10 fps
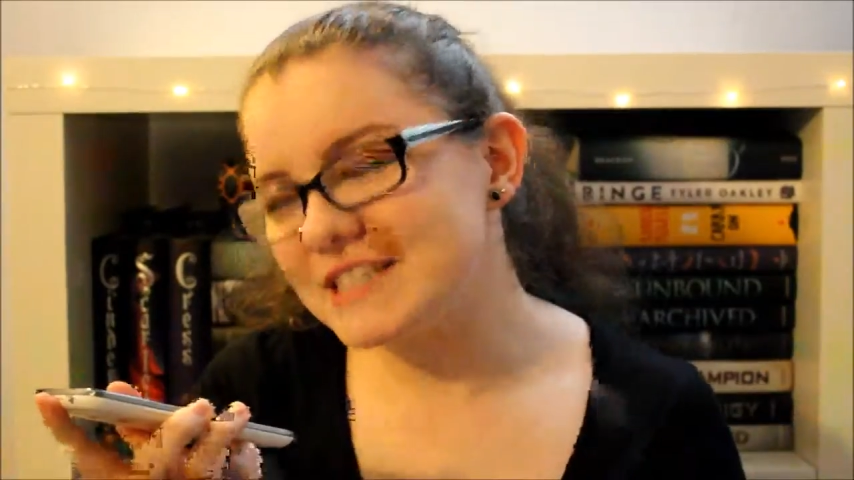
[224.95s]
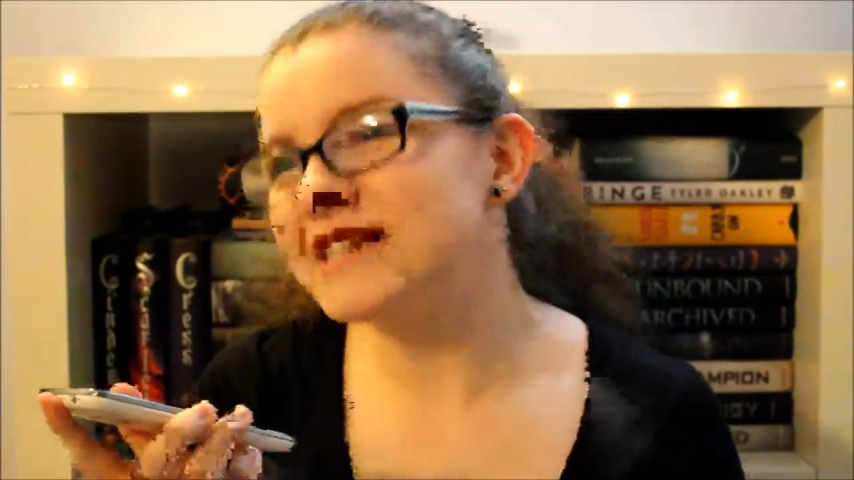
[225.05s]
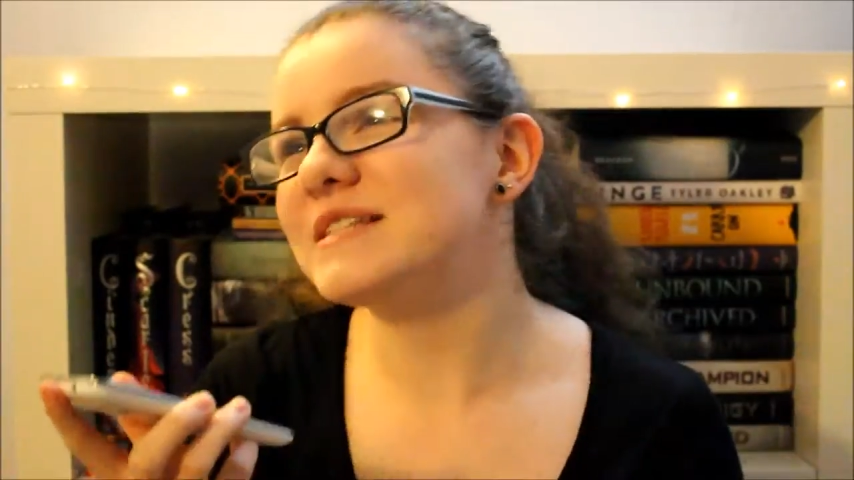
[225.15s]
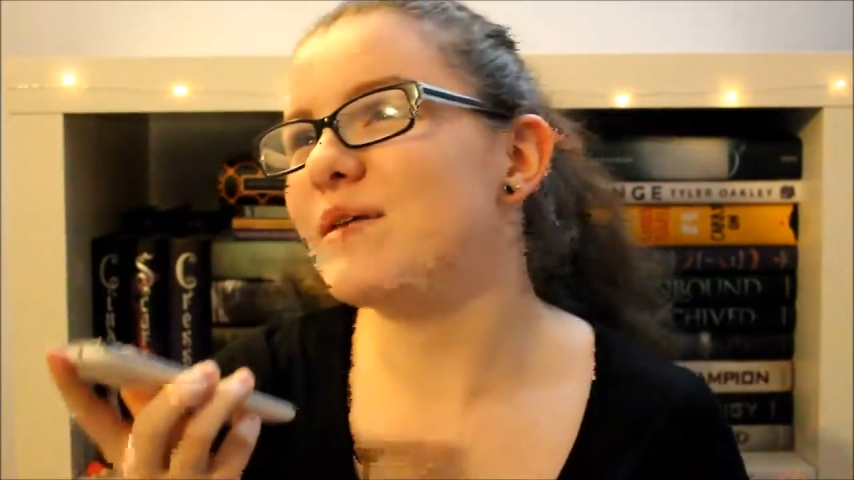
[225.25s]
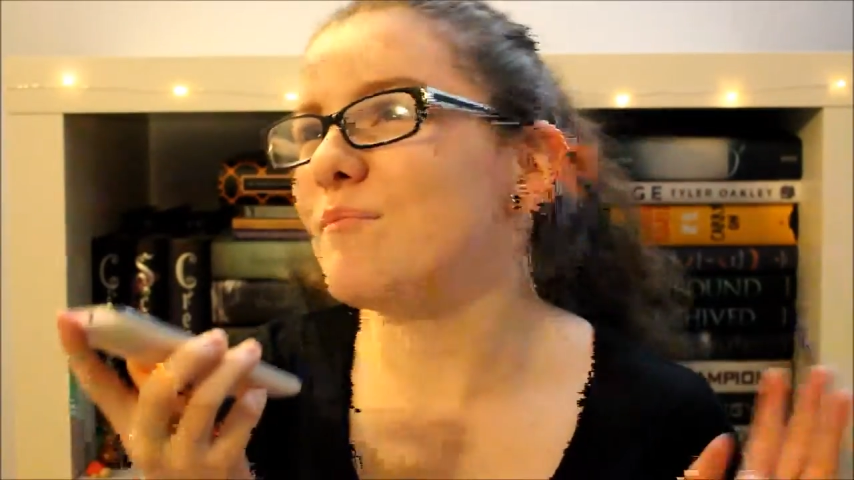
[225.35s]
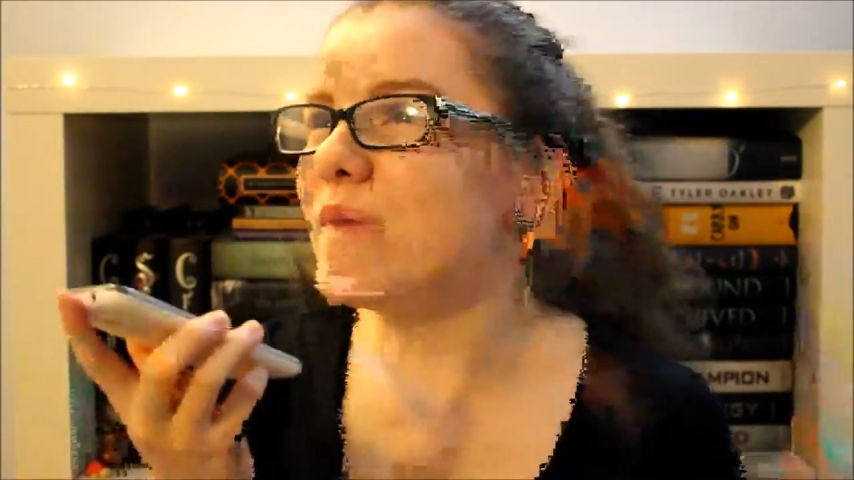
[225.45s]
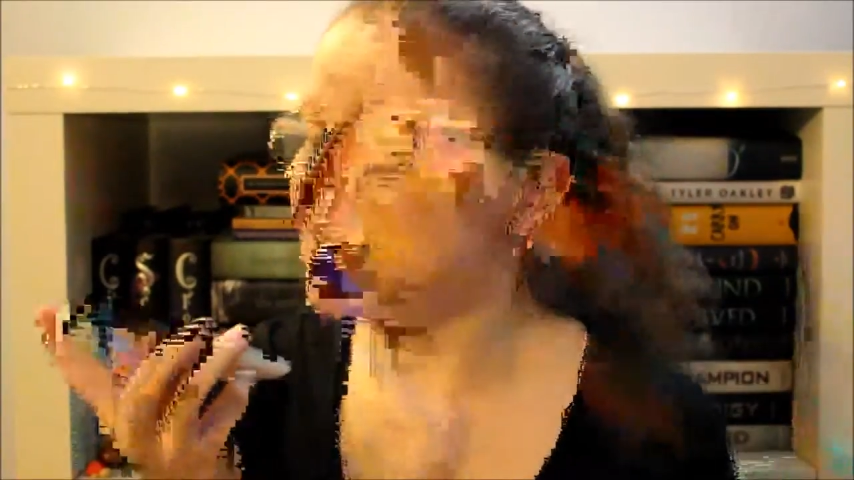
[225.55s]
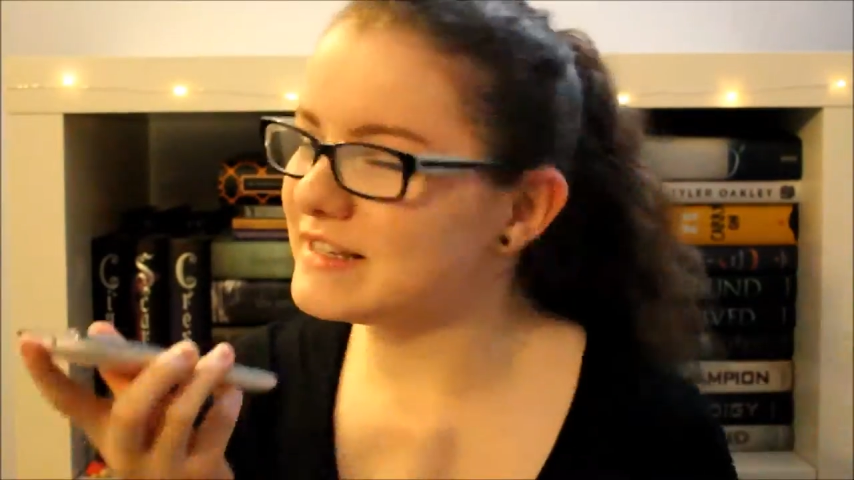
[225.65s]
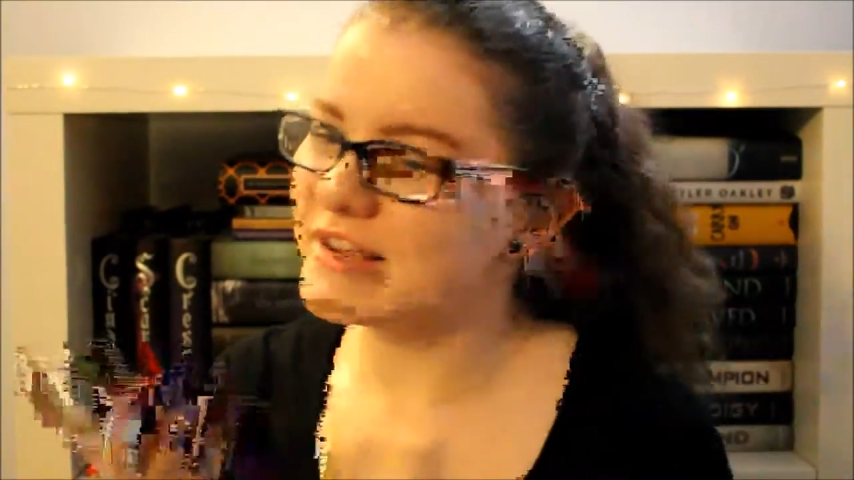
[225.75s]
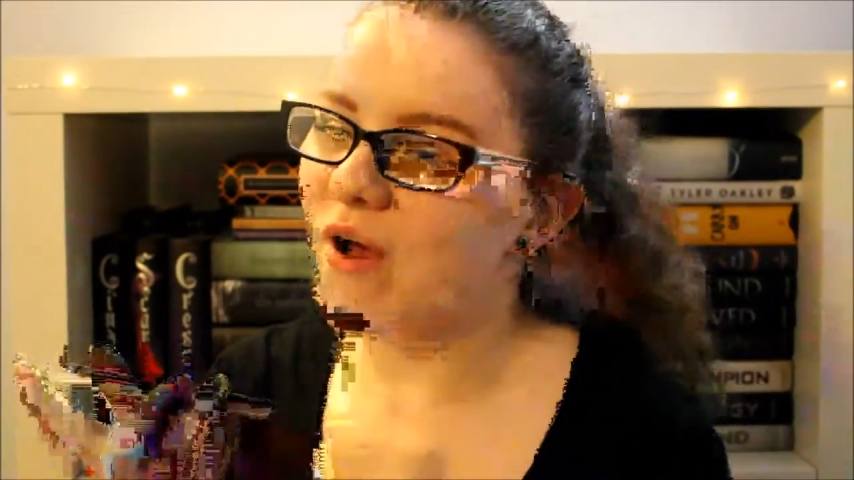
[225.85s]
She's an
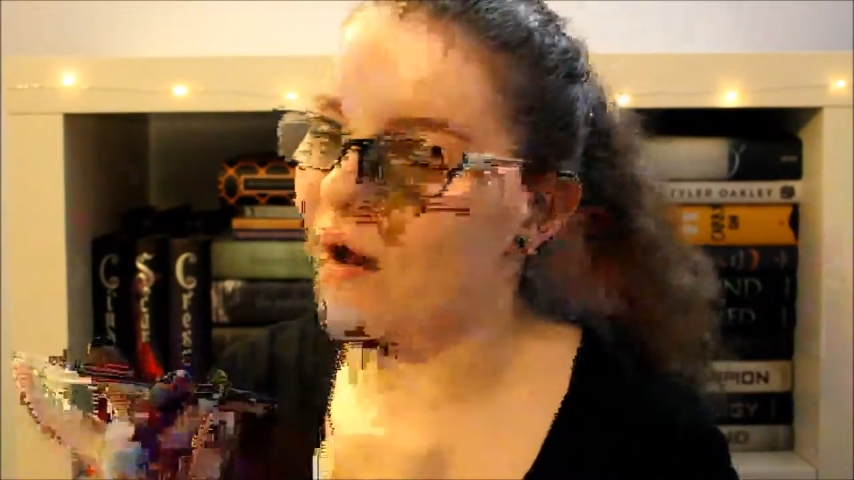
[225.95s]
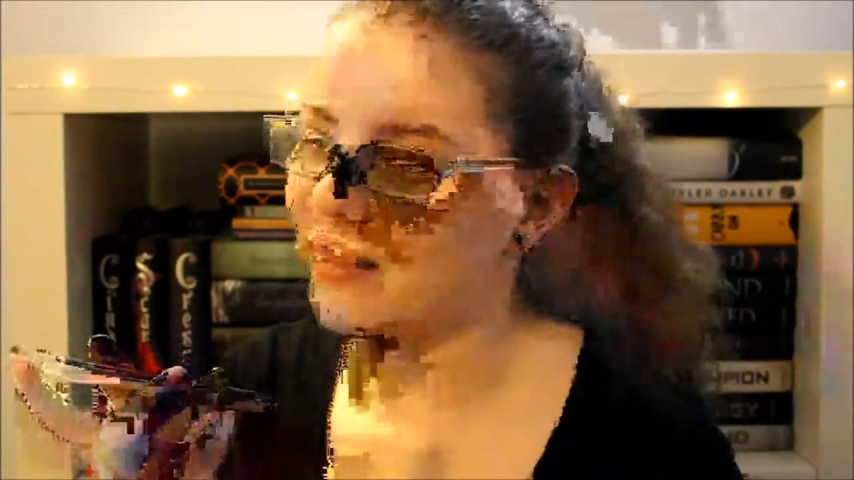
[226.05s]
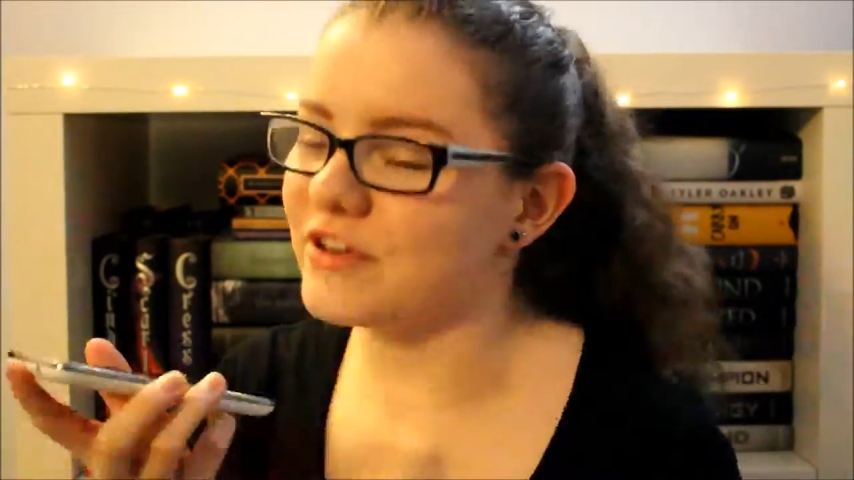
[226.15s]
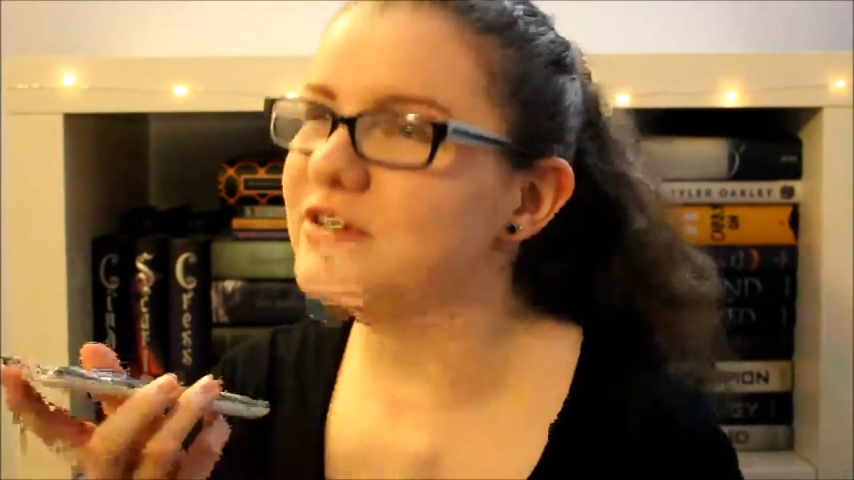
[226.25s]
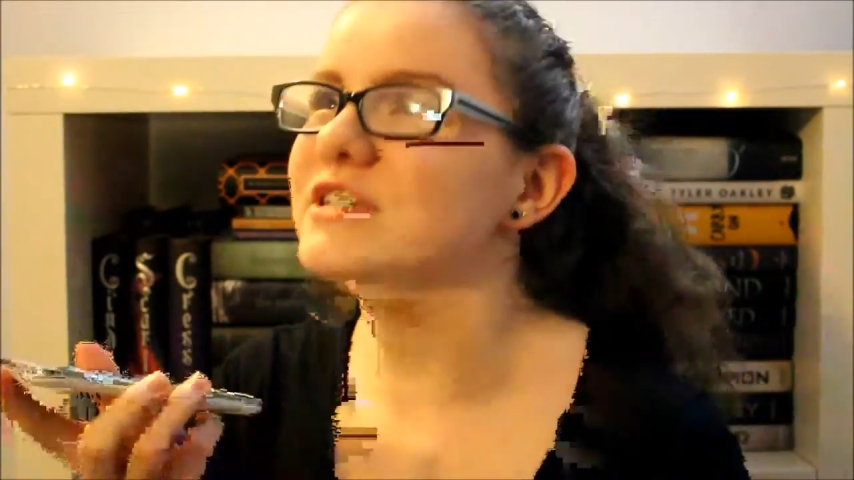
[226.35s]
amazing author.